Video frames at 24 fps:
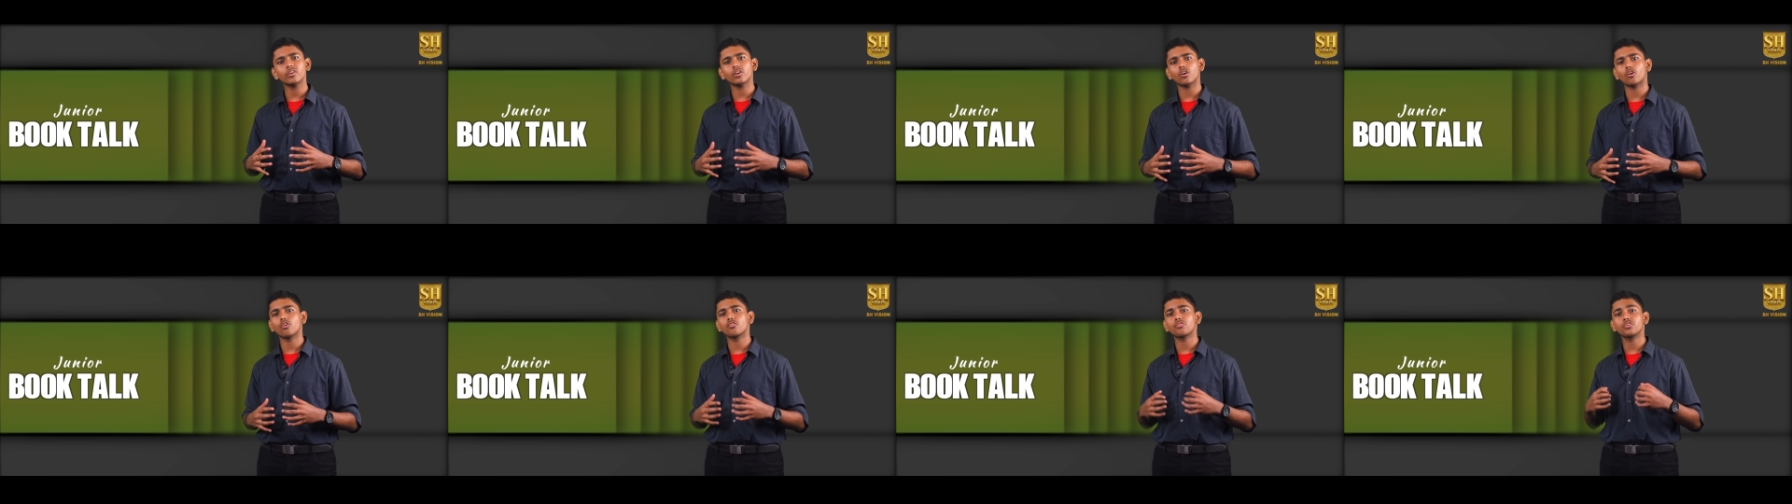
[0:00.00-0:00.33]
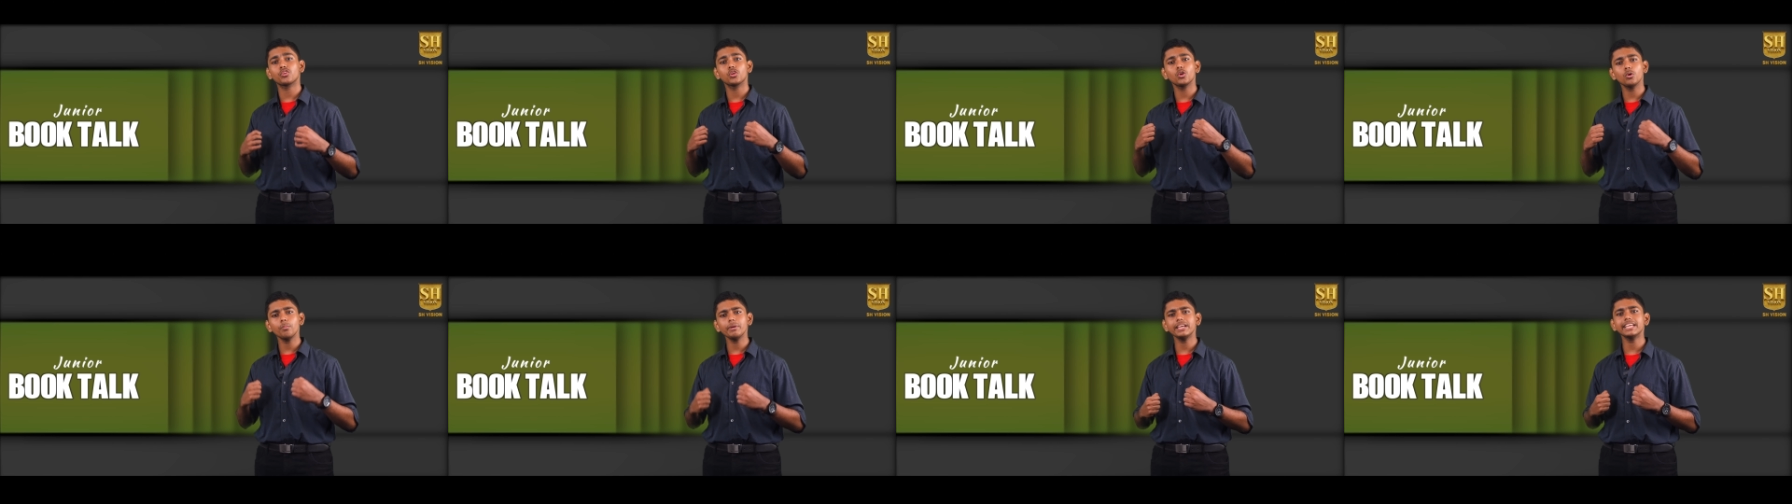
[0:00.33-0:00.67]
of
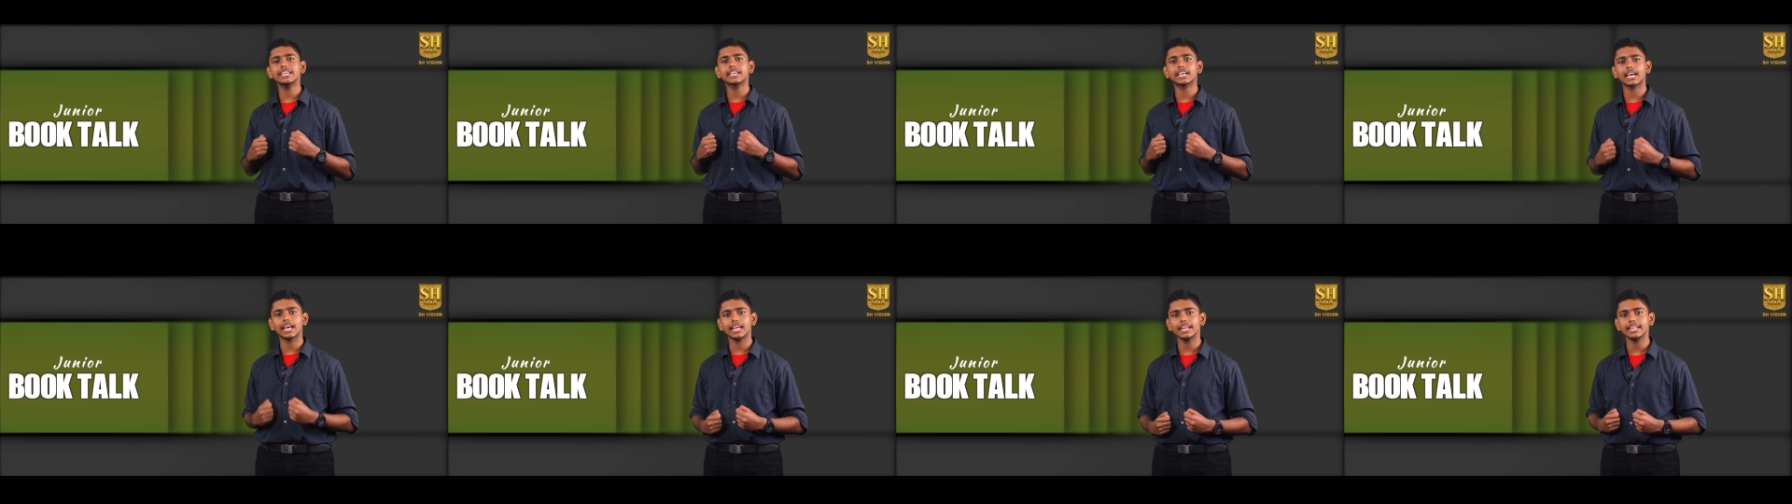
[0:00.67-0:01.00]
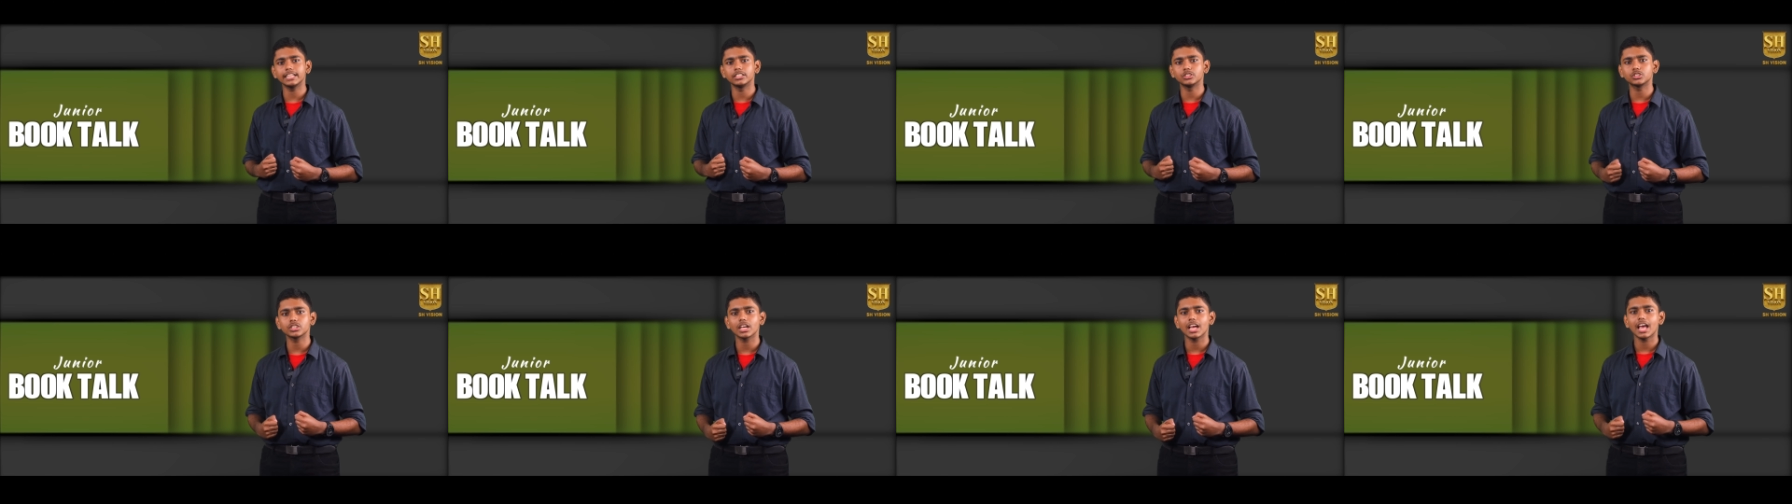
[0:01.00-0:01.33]
human
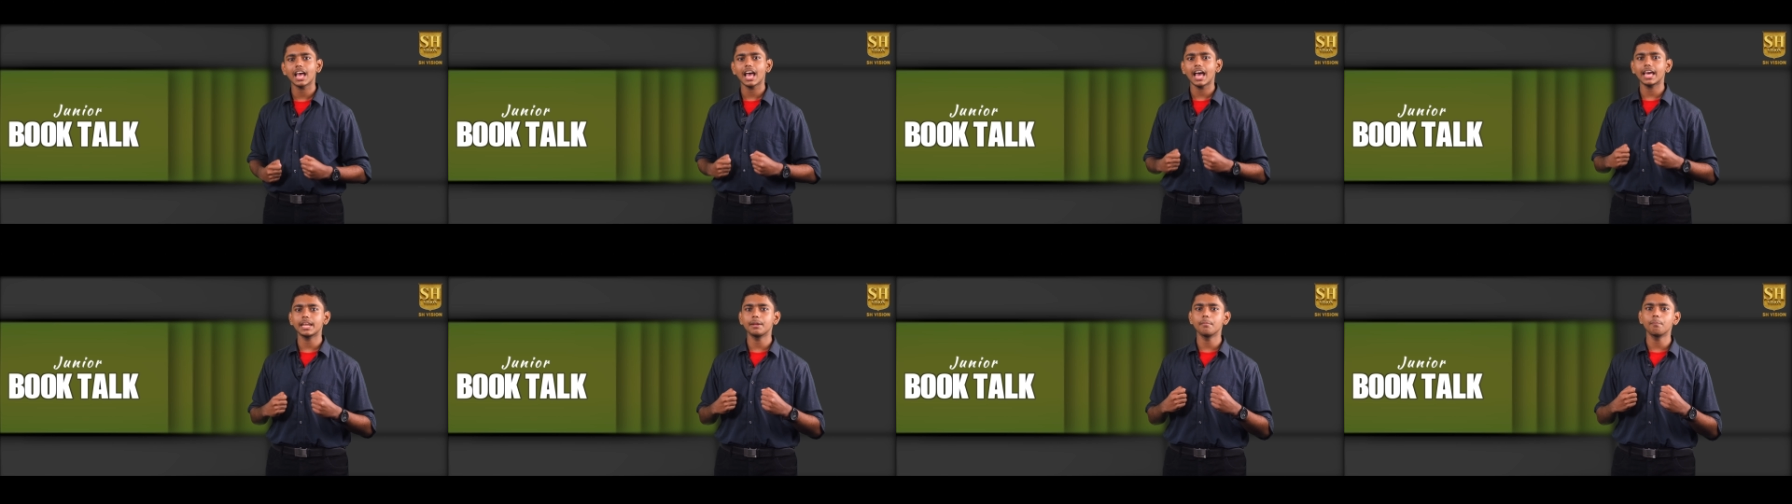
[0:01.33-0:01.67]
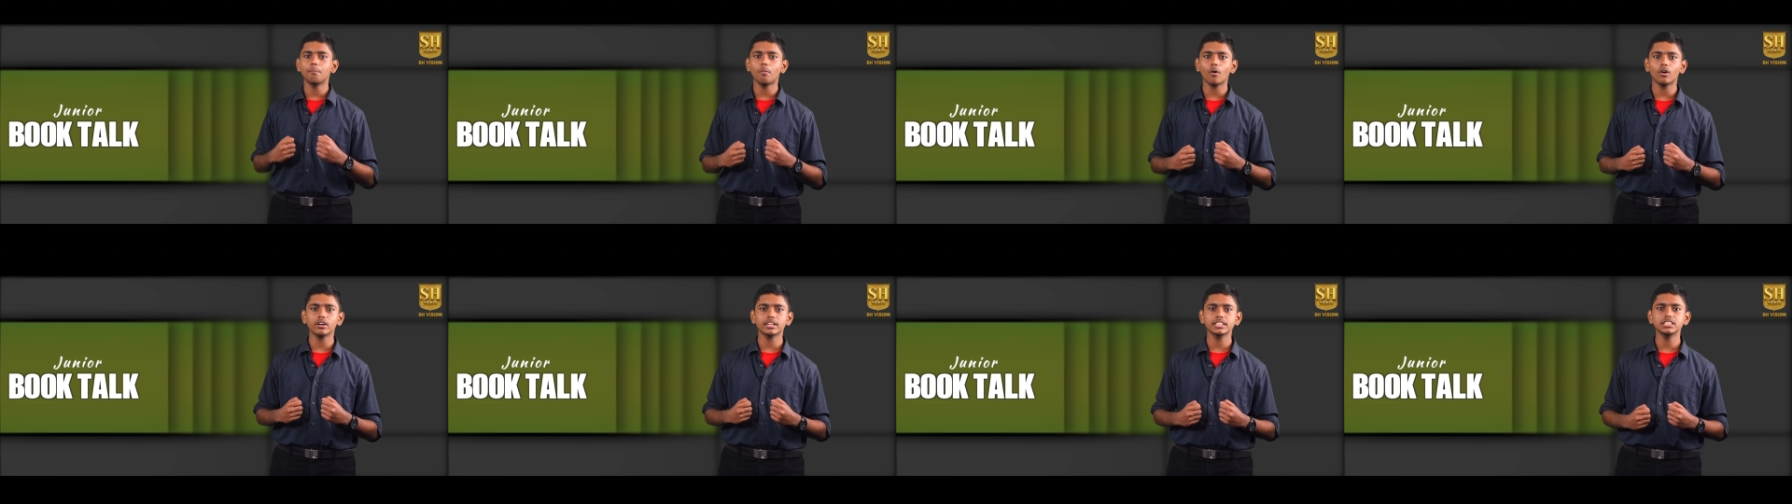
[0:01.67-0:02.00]
courage and
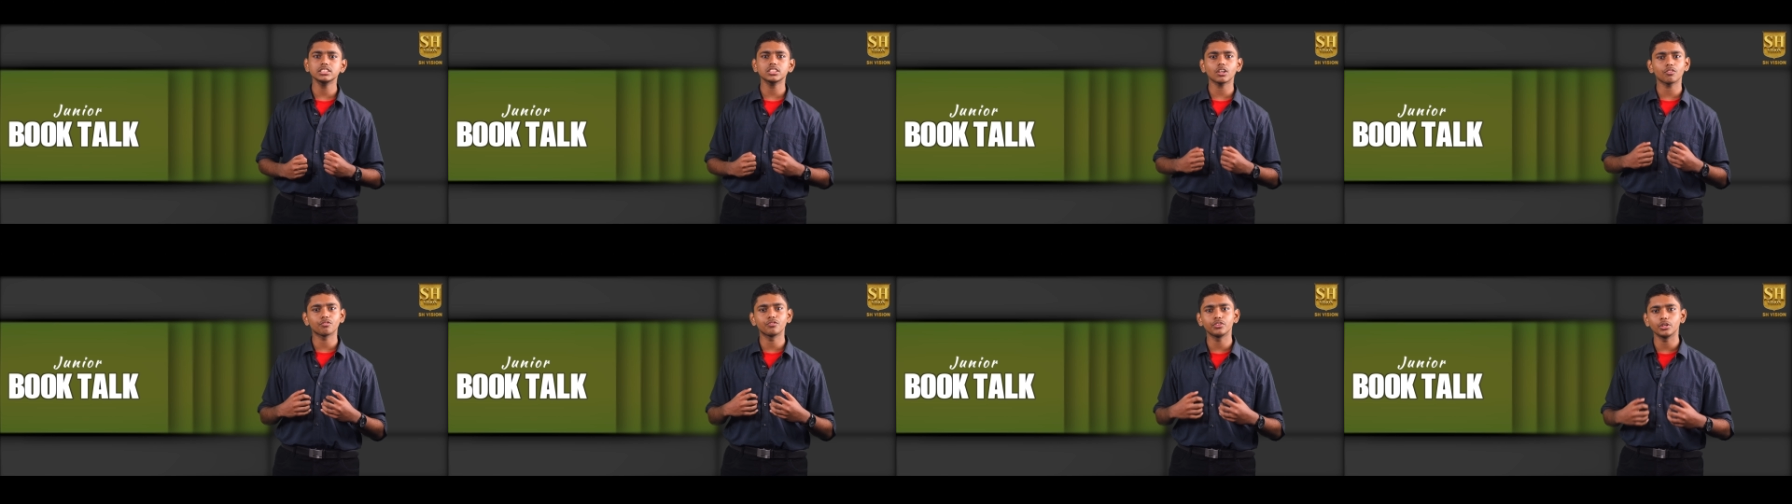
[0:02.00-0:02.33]
importance of